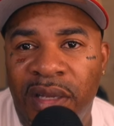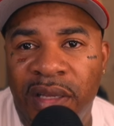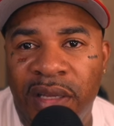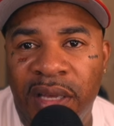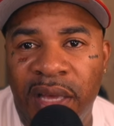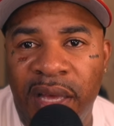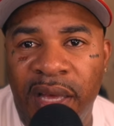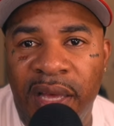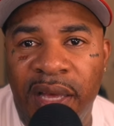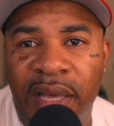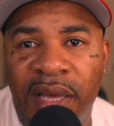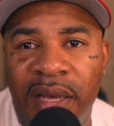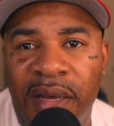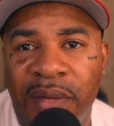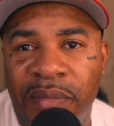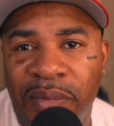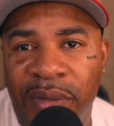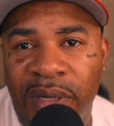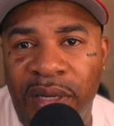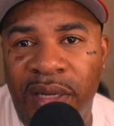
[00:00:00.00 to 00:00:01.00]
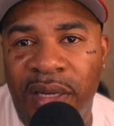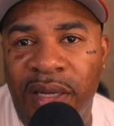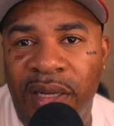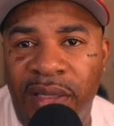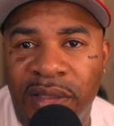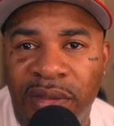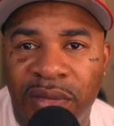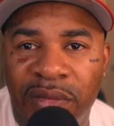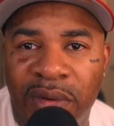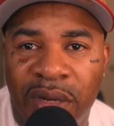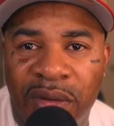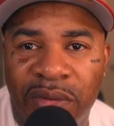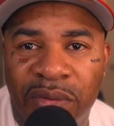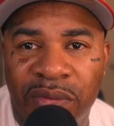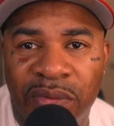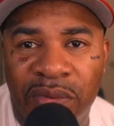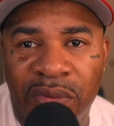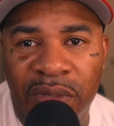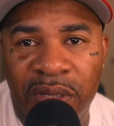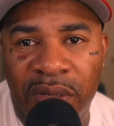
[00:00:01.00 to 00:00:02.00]
Yeah, bro, you know, you
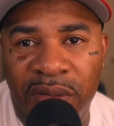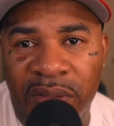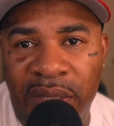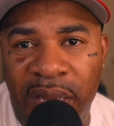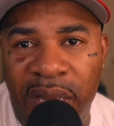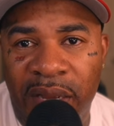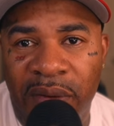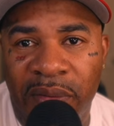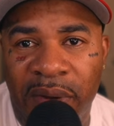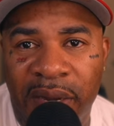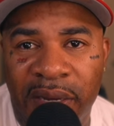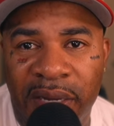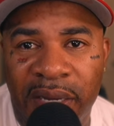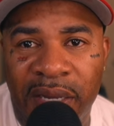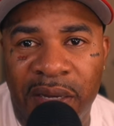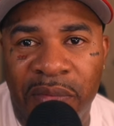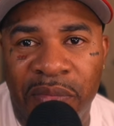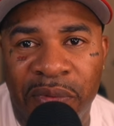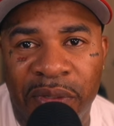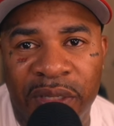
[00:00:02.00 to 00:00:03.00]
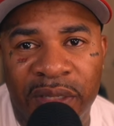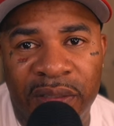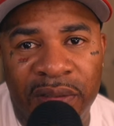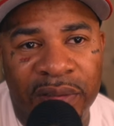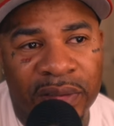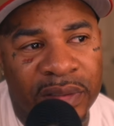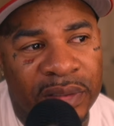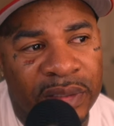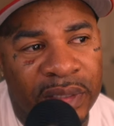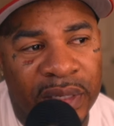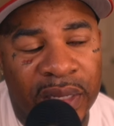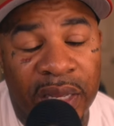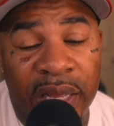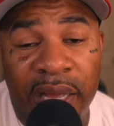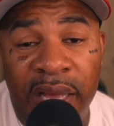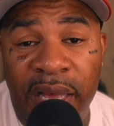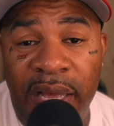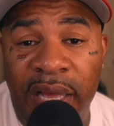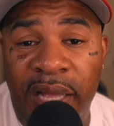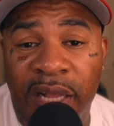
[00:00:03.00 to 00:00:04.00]
doing your thing right now, but
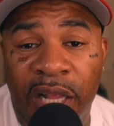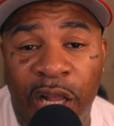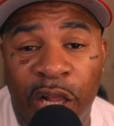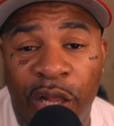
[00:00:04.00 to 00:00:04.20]
the